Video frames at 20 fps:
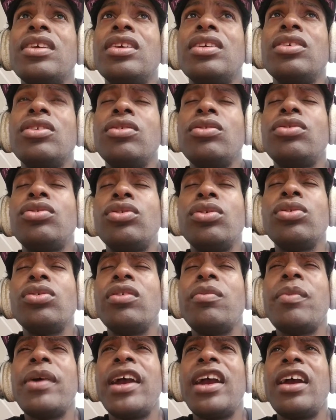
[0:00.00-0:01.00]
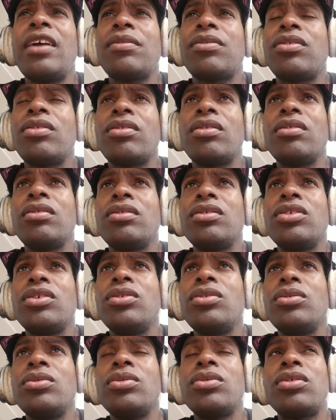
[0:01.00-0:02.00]
use Google Maps, you can
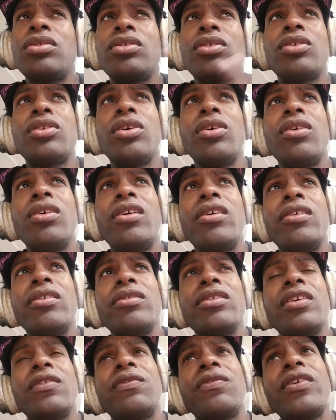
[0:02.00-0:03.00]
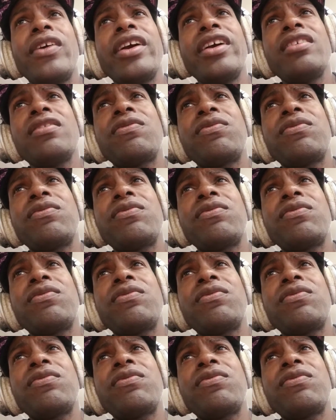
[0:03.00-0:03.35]
use to call your friends,